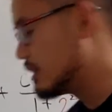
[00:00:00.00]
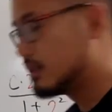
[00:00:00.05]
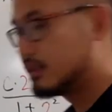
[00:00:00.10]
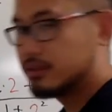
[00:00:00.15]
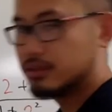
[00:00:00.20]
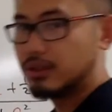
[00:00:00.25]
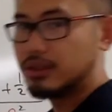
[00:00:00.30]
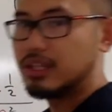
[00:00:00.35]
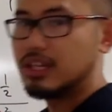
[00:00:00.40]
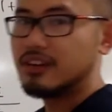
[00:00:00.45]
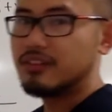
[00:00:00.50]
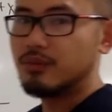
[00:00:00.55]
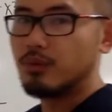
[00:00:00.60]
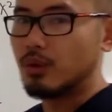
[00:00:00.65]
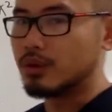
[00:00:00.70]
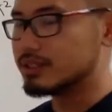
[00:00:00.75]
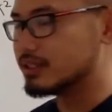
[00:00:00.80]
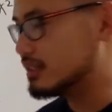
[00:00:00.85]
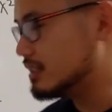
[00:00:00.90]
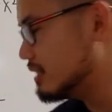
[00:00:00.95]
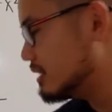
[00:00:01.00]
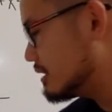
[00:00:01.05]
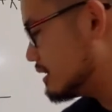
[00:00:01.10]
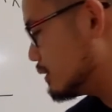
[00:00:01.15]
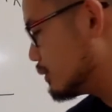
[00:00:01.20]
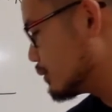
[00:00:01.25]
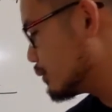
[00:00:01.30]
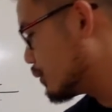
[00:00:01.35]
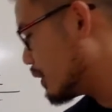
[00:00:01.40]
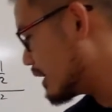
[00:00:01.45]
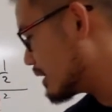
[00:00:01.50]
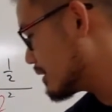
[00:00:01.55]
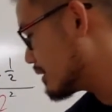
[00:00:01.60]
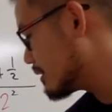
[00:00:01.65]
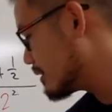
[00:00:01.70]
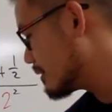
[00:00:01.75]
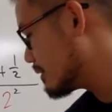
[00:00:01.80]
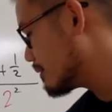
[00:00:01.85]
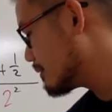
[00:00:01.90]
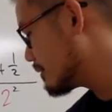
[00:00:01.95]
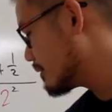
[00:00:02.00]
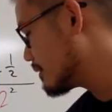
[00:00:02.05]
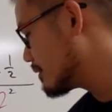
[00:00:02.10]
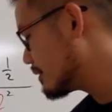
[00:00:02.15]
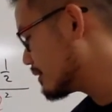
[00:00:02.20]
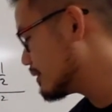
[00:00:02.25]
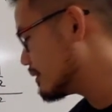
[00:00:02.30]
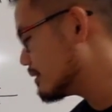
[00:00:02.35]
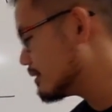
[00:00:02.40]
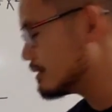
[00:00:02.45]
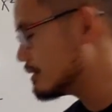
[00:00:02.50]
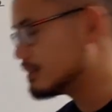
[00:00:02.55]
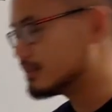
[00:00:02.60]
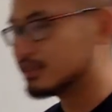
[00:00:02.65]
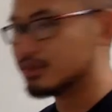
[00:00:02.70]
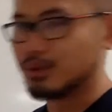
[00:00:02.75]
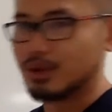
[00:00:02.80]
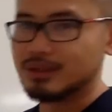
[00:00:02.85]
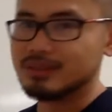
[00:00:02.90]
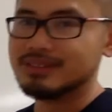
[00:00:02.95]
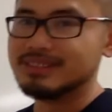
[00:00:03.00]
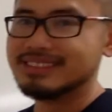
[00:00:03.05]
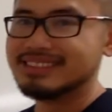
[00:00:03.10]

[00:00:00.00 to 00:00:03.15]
So therefore c is equal to what? 0.